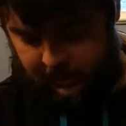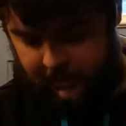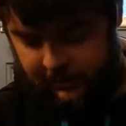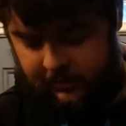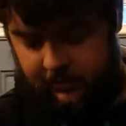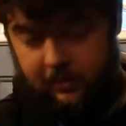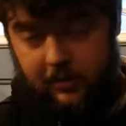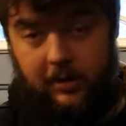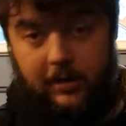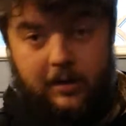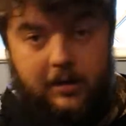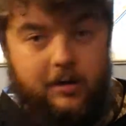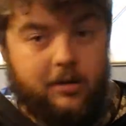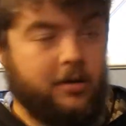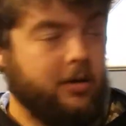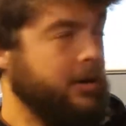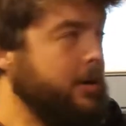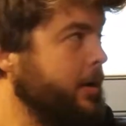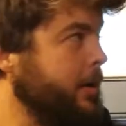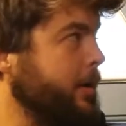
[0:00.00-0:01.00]
this right
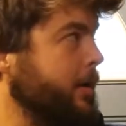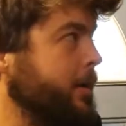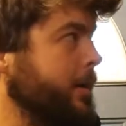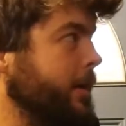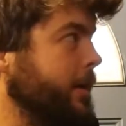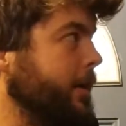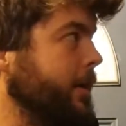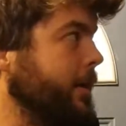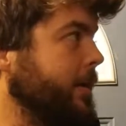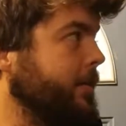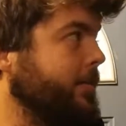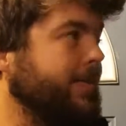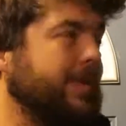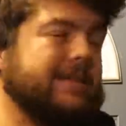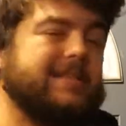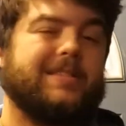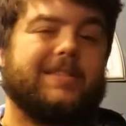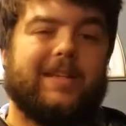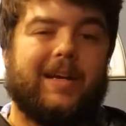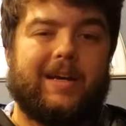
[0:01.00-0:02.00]
here is my
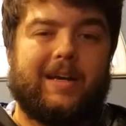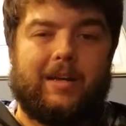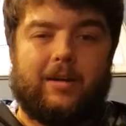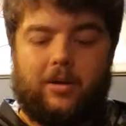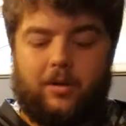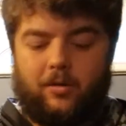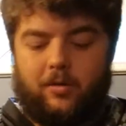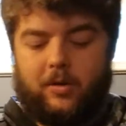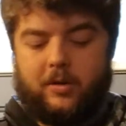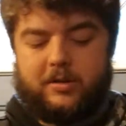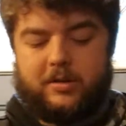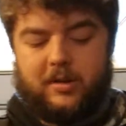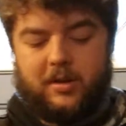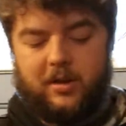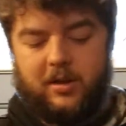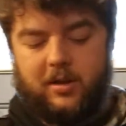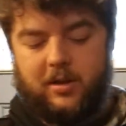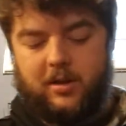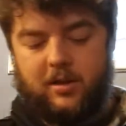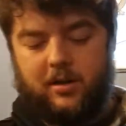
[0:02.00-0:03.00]
second newest
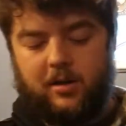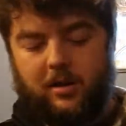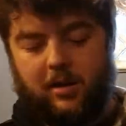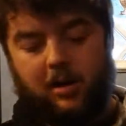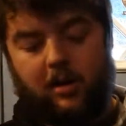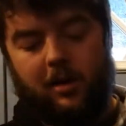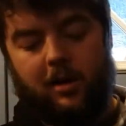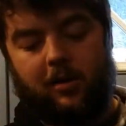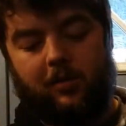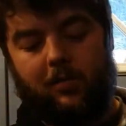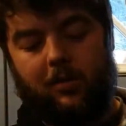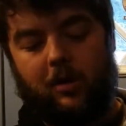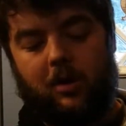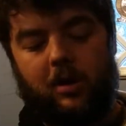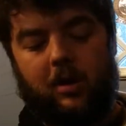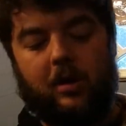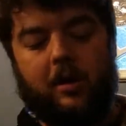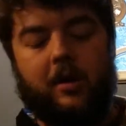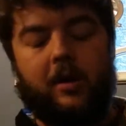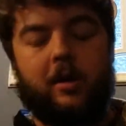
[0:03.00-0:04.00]

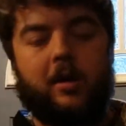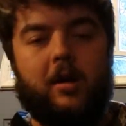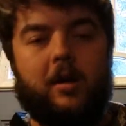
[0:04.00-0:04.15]
rod.